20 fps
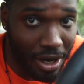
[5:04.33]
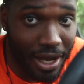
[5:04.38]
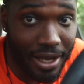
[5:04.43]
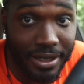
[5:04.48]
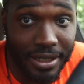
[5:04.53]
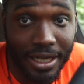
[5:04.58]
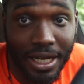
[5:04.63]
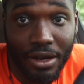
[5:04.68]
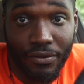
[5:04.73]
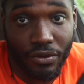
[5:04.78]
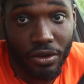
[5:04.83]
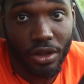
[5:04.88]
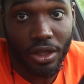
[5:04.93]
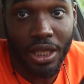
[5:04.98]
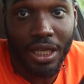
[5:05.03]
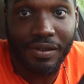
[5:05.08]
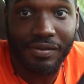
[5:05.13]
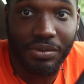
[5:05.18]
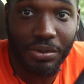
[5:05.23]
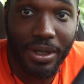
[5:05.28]
I'd never
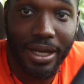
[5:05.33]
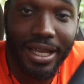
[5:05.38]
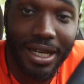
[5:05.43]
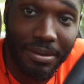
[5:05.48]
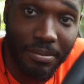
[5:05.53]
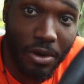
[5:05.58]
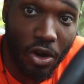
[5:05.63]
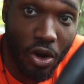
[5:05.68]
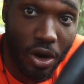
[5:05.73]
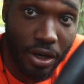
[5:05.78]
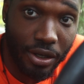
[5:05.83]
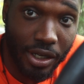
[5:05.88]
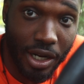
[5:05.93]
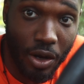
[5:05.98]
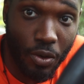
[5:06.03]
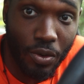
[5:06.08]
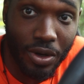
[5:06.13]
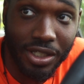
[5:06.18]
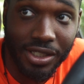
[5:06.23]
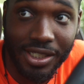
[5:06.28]
lived with hate in my heart,
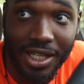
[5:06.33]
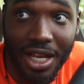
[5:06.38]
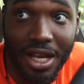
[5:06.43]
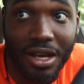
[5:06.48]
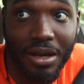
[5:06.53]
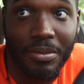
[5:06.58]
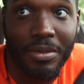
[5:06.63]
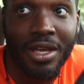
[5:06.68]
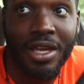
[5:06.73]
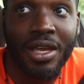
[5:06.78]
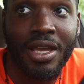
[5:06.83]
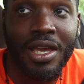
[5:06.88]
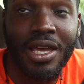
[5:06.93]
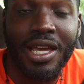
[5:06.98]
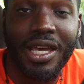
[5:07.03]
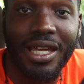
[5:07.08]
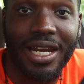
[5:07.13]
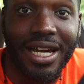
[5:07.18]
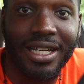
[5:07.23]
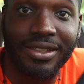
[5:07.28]
not one time.
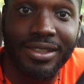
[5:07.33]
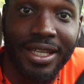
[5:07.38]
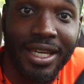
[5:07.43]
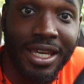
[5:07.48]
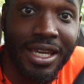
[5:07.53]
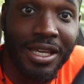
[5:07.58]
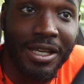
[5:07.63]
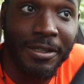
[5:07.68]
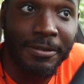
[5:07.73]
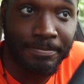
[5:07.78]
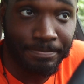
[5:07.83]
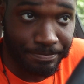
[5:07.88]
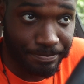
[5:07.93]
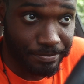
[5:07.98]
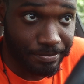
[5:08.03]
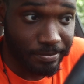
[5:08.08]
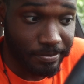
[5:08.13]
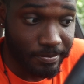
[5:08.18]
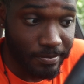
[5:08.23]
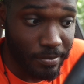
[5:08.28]
And I think
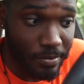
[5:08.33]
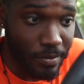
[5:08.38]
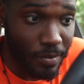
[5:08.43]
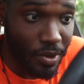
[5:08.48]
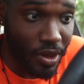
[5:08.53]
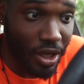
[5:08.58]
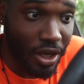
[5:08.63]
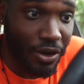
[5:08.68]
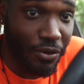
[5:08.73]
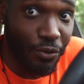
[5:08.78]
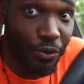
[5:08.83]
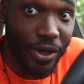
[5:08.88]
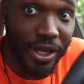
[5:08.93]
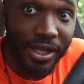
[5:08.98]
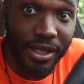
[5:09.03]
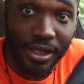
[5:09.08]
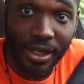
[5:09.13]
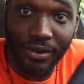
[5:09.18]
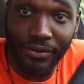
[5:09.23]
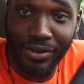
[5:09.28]
if we
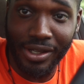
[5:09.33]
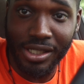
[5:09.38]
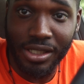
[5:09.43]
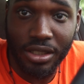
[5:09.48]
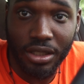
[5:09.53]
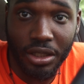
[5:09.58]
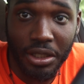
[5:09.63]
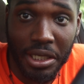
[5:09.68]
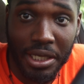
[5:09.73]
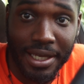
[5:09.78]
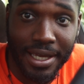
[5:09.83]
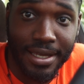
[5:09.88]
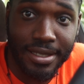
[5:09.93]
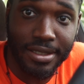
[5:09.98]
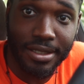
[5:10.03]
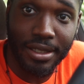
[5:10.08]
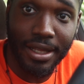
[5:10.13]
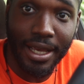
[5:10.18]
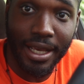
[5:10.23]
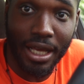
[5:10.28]
can eventually
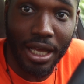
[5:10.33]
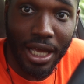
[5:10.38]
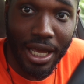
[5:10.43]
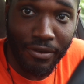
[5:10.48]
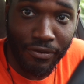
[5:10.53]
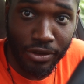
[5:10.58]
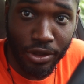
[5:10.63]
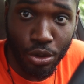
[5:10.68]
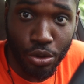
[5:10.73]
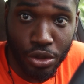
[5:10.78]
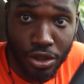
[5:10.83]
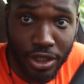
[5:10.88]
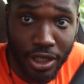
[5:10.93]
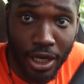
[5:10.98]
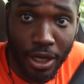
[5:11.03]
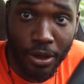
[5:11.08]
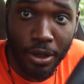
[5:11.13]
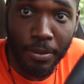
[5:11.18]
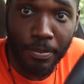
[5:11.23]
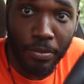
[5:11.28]
get to like an
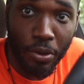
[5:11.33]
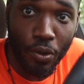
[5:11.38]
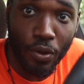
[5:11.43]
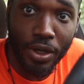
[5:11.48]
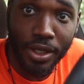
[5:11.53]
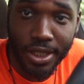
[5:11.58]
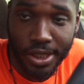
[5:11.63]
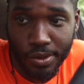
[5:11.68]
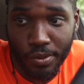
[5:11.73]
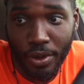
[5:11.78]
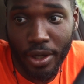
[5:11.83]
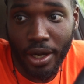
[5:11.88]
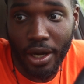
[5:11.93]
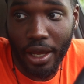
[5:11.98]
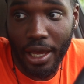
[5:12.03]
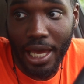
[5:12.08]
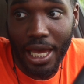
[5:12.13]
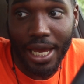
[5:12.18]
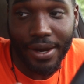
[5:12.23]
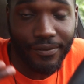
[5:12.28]
evolutionary point to
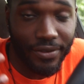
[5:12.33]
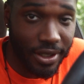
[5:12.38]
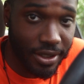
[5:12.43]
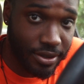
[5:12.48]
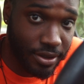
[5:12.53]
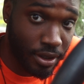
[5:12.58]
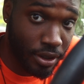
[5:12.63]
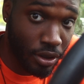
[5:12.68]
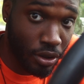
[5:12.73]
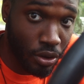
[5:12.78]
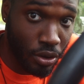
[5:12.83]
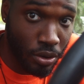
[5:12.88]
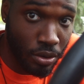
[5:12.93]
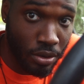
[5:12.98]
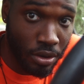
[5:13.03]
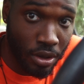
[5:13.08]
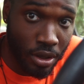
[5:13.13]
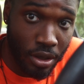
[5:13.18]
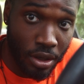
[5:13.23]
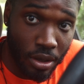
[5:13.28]
where every
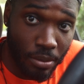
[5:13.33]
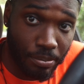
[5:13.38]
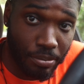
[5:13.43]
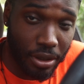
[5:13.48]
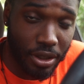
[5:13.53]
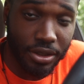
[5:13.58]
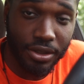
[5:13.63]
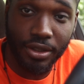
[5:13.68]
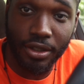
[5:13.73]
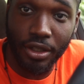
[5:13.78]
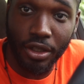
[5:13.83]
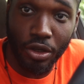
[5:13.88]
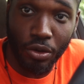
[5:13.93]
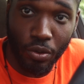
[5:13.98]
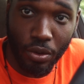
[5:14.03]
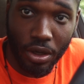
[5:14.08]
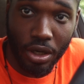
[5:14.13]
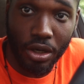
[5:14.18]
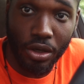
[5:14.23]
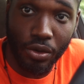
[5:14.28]
single person in the
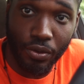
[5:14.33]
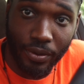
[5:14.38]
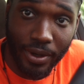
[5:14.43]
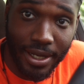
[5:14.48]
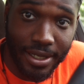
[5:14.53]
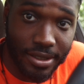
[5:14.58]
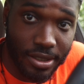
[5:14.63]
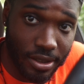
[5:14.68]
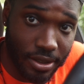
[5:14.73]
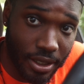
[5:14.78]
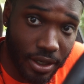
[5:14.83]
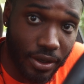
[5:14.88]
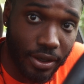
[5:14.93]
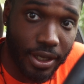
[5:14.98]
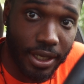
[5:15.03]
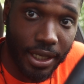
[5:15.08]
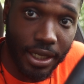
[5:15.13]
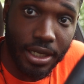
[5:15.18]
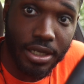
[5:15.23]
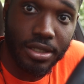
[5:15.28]
world raises their
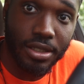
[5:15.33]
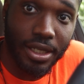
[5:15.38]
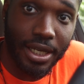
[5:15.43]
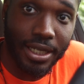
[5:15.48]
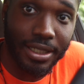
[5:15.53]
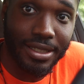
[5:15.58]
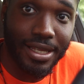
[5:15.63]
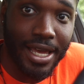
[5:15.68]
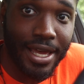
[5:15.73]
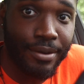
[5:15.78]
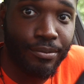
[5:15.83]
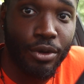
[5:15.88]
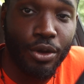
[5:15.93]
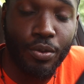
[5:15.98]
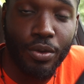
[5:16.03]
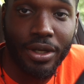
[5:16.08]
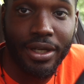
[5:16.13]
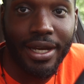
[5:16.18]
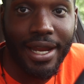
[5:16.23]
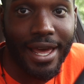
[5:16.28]
kids like that, we
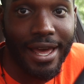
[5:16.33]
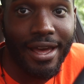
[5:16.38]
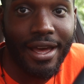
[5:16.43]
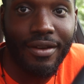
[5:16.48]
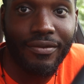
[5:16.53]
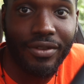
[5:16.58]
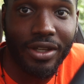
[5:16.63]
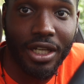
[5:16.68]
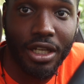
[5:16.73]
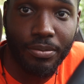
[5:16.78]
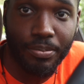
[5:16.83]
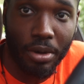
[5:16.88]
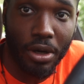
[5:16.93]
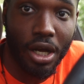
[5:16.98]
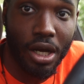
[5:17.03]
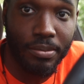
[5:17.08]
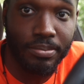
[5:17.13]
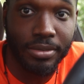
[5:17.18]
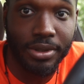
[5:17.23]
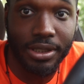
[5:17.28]
wouldn't have any
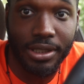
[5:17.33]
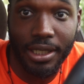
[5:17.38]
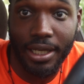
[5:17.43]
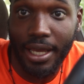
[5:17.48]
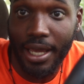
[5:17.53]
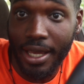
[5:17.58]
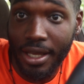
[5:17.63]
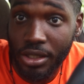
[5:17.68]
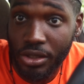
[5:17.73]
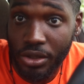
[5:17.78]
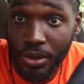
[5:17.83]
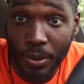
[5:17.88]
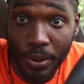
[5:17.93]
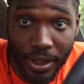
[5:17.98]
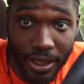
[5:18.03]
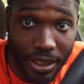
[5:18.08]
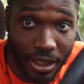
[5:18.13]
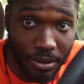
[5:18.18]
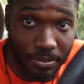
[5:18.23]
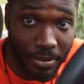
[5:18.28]
problems to cancel
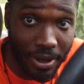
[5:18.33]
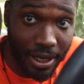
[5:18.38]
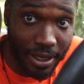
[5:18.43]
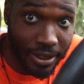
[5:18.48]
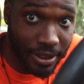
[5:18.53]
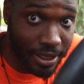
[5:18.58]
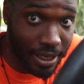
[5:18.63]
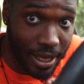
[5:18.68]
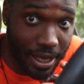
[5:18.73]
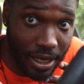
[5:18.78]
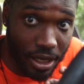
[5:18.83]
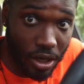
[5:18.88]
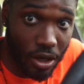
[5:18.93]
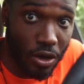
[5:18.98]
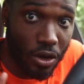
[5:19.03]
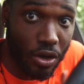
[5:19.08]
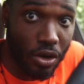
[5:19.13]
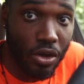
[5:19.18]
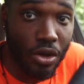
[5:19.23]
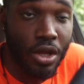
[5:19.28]
anybody at
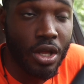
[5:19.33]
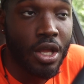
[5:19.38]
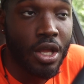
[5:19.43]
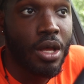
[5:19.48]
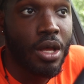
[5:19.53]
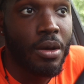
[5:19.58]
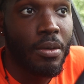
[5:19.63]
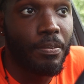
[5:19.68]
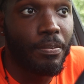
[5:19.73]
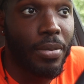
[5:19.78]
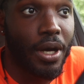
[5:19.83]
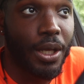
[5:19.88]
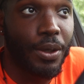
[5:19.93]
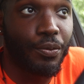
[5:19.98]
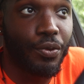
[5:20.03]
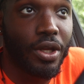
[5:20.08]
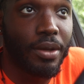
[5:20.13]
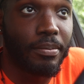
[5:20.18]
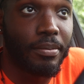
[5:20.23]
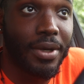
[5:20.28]
all. But
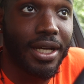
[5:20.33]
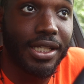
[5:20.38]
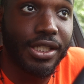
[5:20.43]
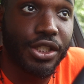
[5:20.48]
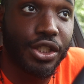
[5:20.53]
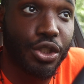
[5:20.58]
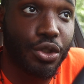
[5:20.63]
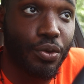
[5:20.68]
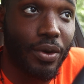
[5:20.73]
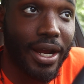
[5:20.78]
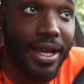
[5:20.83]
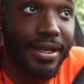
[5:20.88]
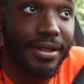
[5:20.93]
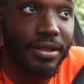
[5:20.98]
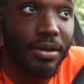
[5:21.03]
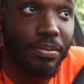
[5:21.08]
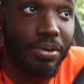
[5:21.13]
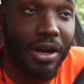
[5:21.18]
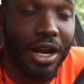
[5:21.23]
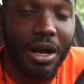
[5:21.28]
we must strike
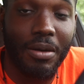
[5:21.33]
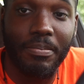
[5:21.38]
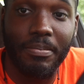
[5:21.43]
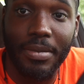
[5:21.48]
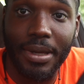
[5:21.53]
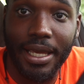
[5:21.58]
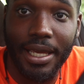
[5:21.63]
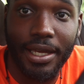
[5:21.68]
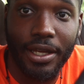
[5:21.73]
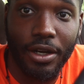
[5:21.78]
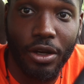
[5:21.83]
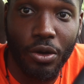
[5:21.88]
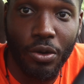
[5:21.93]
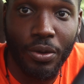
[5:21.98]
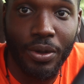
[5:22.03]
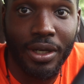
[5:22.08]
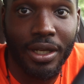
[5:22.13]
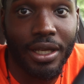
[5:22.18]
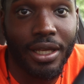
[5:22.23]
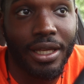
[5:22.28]
the problem head
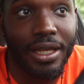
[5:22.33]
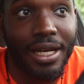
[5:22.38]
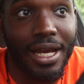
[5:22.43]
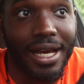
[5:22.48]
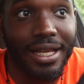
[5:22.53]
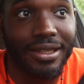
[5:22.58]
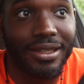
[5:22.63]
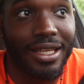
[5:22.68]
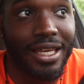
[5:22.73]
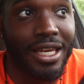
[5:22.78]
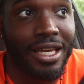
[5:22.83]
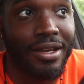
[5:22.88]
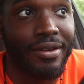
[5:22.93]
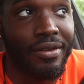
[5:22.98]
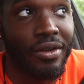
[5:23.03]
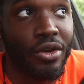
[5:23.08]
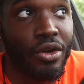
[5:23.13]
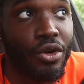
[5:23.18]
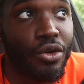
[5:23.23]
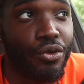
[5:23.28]
on, and I think
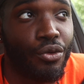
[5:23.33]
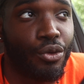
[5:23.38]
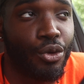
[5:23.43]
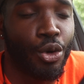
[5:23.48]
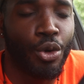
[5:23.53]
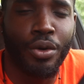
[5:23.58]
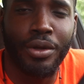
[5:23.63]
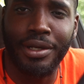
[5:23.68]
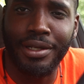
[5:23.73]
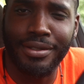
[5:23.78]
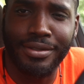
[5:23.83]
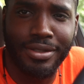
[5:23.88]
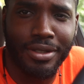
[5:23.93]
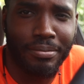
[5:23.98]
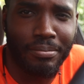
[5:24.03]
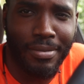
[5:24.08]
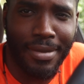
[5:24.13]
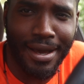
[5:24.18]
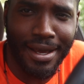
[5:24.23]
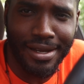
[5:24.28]
ruining
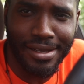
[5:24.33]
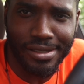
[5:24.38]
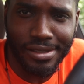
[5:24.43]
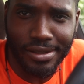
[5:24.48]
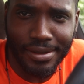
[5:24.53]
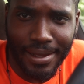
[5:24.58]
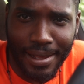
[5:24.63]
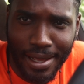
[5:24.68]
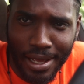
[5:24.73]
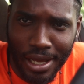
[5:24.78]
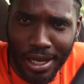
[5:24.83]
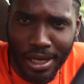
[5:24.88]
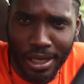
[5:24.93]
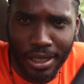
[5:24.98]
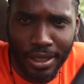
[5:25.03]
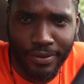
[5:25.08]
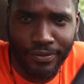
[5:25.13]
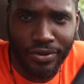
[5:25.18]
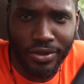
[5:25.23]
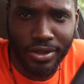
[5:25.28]
somebody's
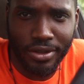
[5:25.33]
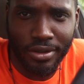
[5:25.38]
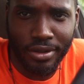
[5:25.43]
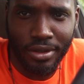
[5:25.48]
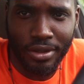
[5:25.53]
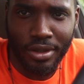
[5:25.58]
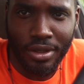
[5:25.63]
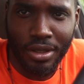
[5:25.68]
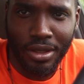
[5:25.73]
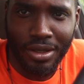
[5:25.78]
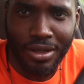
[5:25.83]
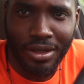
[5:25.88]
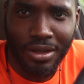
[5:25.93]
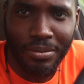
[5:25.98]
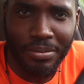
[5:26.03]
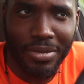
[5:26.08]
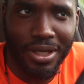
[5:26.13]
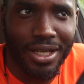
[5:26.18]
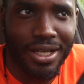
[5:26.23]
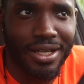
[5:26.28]
lives
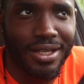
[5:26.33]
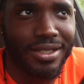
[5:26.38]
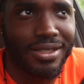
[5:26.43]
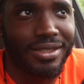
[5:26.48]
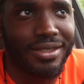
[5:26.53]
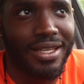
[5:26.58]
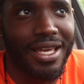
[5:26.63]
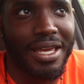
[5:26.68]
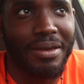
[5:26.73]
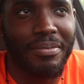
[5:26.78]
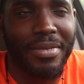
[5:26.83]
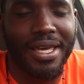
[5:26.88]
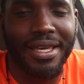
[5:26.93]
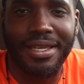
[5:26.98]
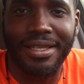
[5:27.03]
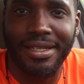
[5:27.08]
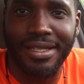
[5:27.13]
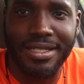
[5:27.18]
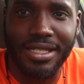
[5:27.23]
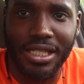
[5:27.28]
because they
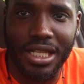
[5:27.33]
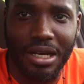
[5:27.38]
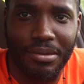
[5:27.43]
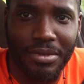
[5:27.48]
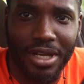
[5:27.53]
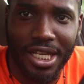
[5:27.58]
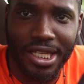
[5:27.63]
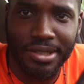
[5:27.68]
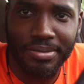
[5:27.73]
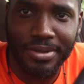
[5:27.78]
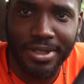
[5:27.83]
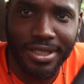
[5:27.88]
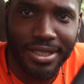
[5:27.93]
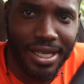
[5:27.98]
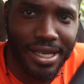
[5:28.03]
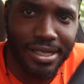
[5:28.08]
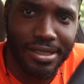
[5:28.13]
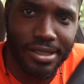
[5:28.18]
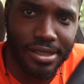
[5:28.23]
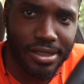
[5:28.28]
making these dumbass
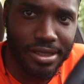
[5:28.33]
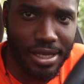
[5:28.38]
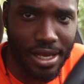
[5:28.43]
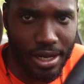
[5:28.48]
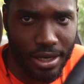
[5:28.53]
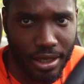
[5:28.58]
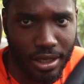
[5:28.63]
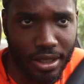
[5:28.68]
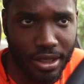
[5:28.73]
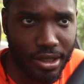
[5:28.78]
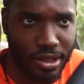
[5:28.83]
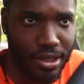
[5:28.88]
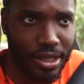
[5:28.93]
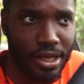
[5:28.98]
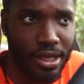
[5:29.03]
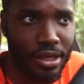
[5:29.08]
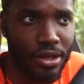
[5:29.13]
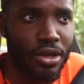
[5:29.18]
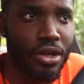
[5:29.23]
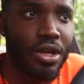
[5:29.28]
mistakes is not a good
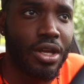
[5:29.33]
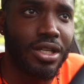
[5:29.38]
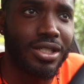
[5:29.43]
thing.